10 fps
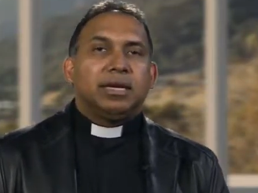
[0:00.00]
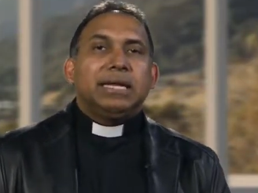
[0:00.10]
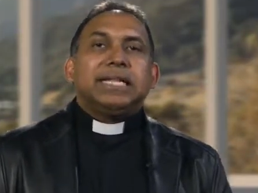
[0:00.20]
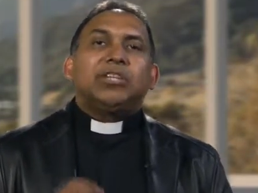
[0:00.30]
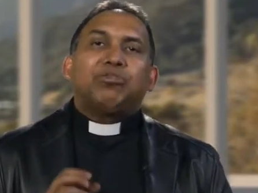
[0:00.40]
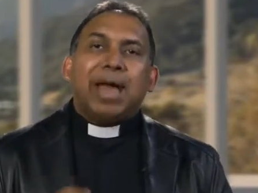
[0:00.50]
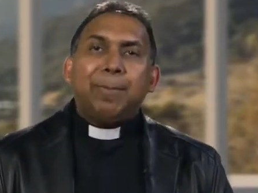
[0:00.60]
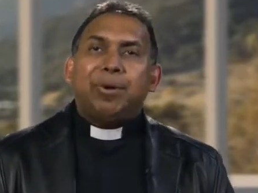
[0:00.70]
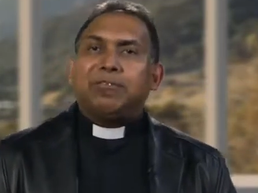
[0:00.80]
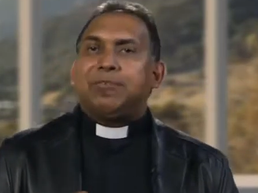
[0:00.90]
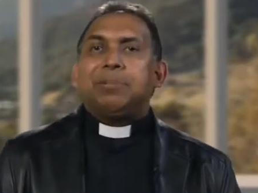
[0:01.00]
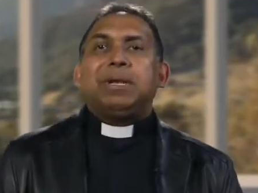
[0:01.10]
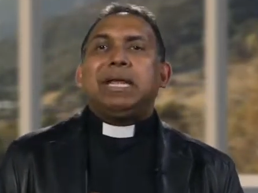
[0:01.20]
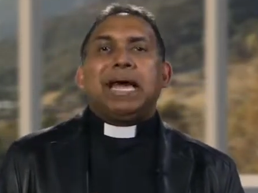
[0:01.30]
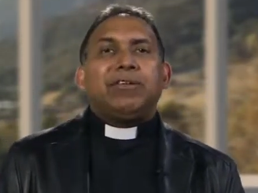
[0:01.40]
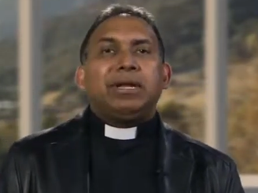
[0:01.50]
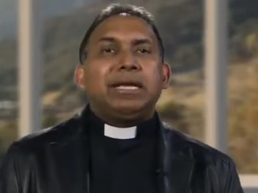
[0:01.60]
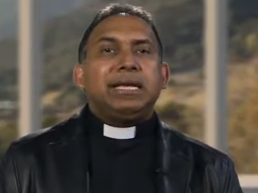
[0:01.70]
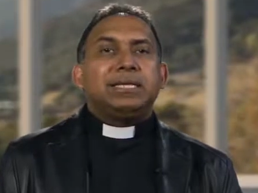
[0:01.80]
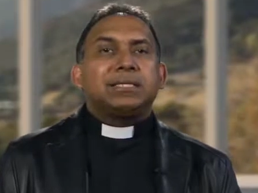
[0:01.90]
The trap of
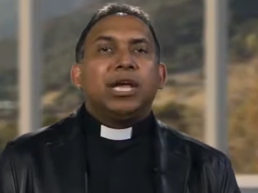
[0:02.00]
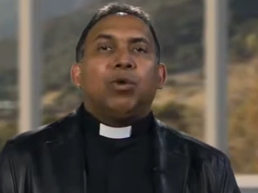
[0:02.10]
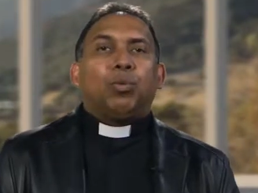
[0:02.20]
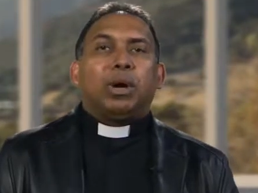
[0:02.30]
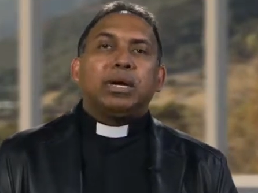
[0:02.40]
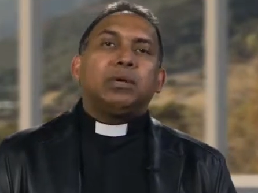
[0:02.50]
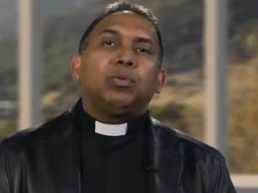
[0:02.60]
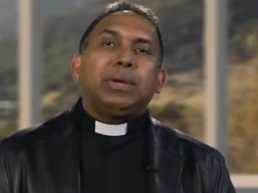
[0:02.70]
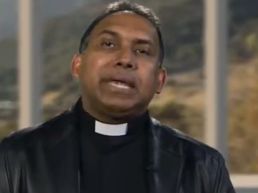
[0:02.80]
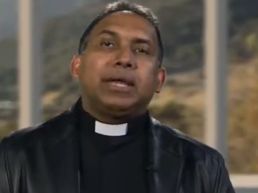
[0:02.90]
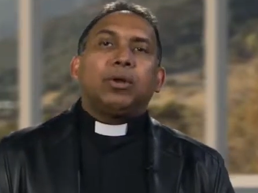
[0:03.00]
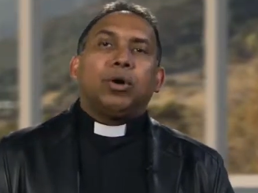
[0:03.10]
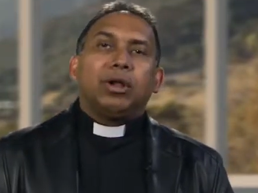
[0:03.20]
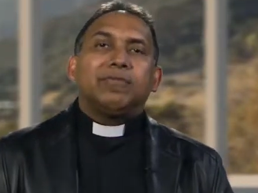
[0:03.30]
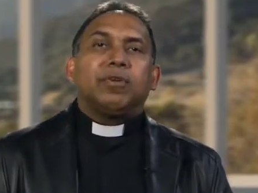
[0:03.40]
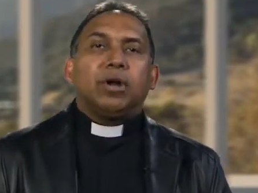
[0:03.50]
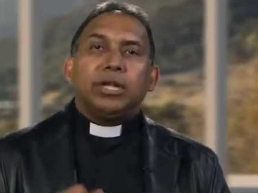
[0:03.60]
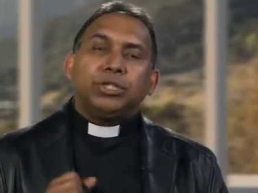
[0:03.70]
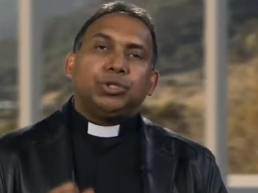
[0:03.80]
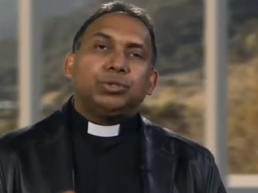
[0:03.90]
familiarity is one we can all fall
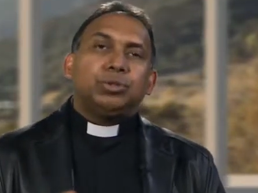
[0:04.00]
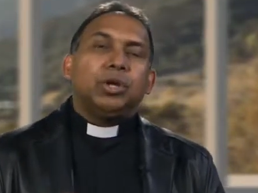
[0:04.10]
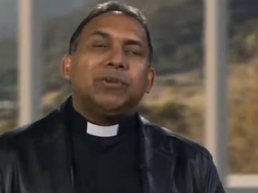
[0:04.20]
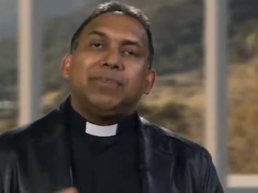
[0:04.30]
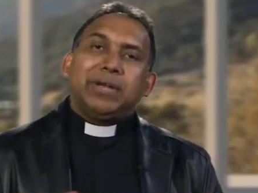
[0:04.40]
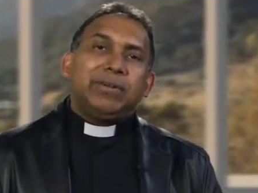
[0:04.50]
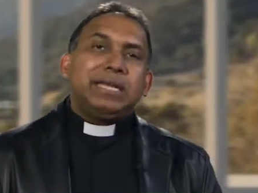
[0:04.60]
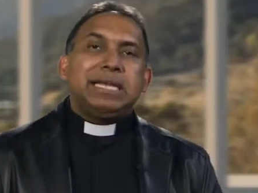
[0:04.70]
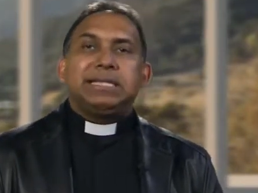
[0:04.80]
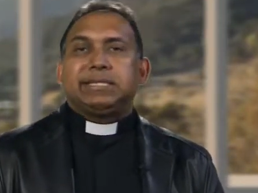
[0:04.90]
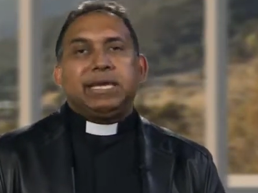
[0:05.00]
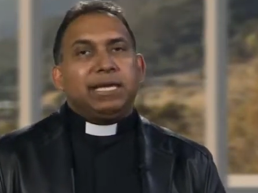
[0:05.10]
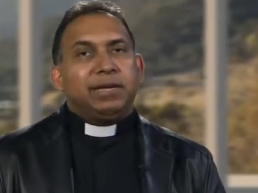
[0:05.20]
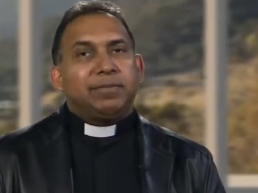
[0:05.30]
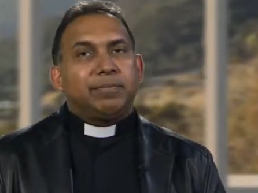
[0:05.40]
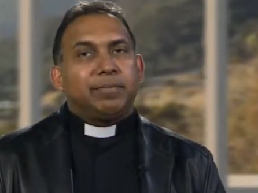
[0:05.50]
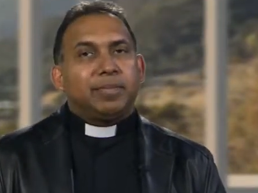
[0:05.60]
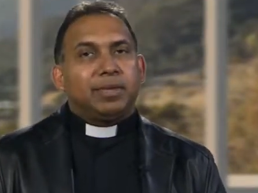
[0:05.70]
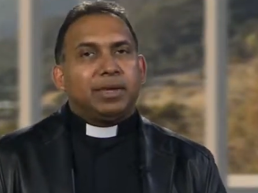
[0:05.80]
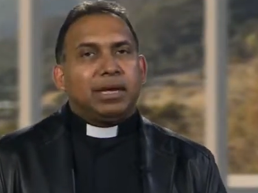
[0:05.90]
into very easily.
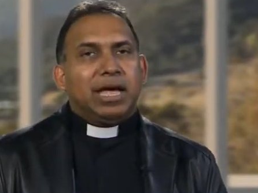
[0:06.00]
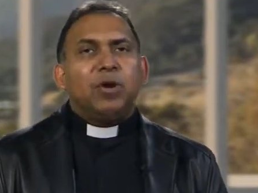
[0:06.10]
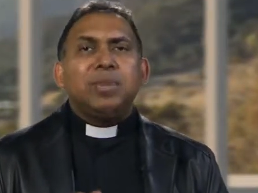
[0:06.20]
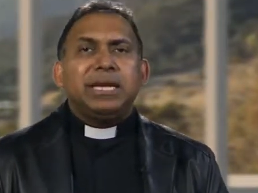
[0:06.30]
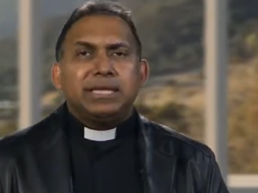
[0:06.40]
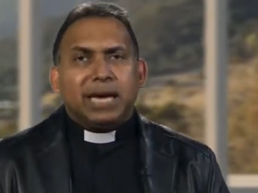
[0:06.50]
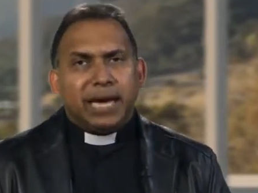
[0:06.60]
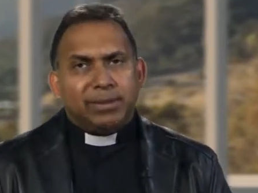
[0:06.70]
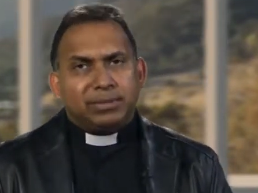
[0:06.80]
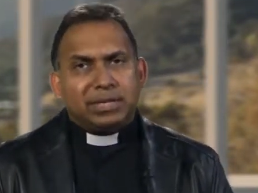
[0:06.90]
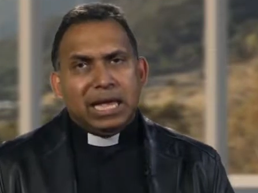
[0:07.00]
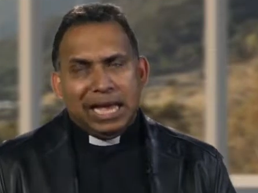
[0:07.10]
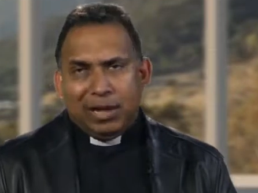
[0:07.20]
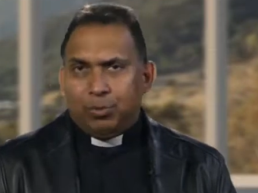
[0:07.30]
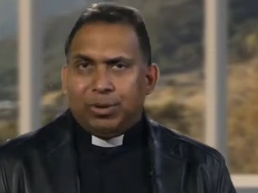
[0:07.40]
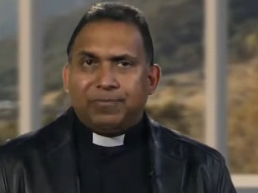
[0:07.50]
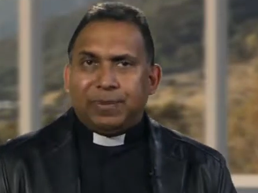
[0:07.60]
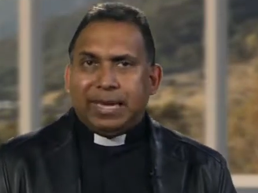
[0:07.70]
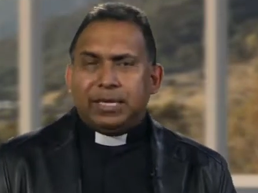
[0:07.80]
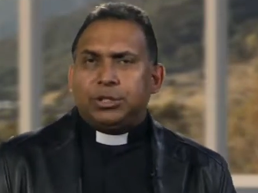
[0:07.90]
How many times have we
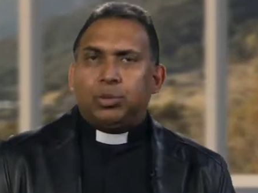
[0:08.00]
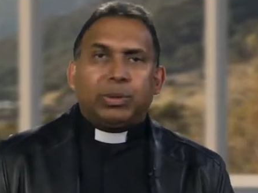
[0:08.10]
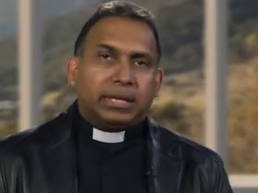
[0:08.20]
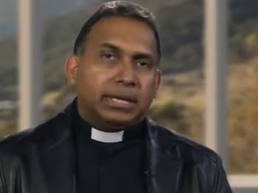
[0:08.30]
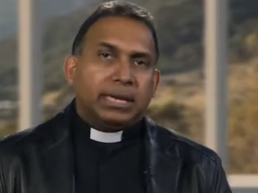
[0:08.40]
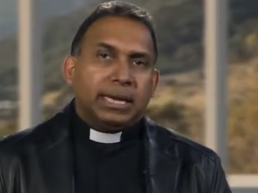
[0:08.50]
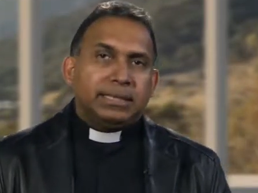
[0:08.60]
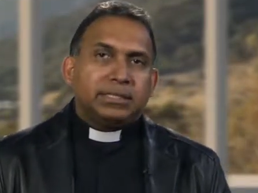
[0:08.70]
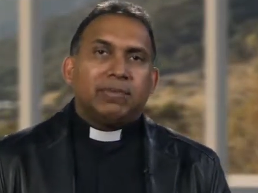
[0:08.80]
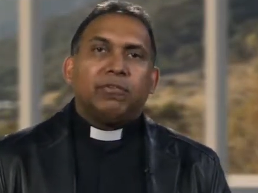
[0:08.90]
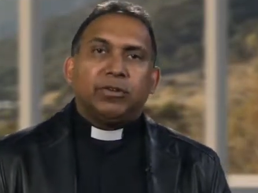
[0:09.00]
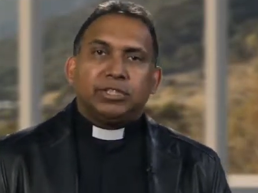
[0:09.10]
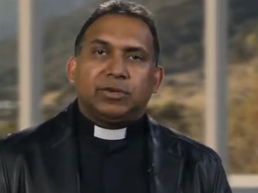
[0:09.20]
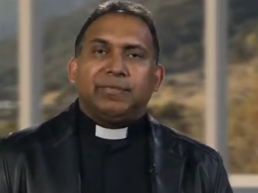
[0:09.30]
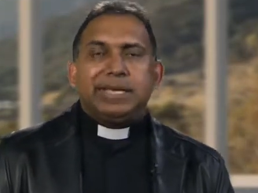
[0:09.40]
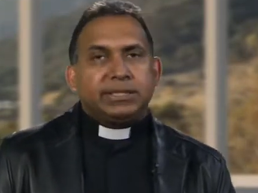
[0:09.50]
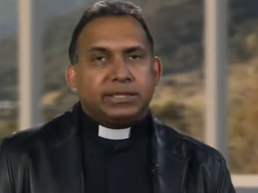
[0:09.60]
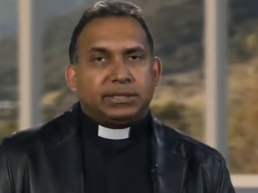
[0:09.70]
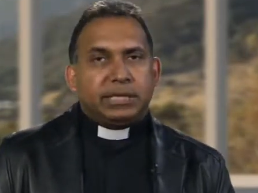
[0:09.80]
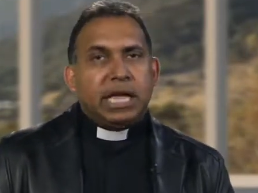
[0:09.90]
failed to recognize the voice of
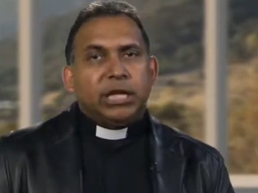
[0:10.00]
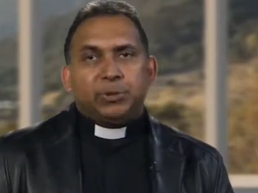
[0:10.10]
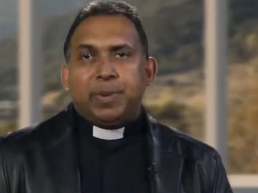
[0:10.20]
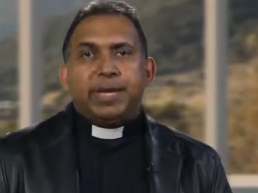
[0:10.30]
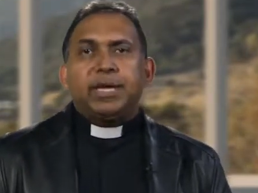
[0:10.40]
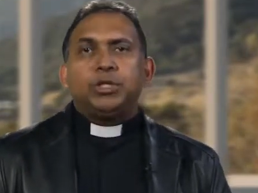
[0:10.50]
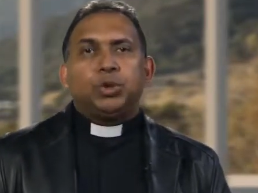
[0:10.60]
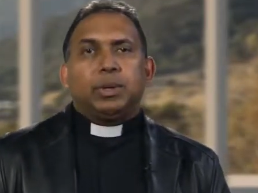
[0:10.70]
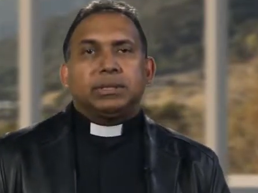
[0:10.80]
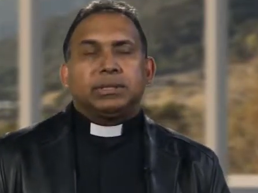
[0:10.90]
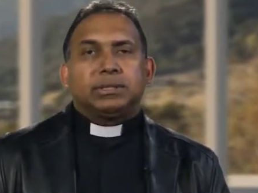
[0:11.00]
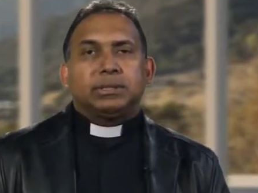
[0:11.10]
Jesus speaking to us?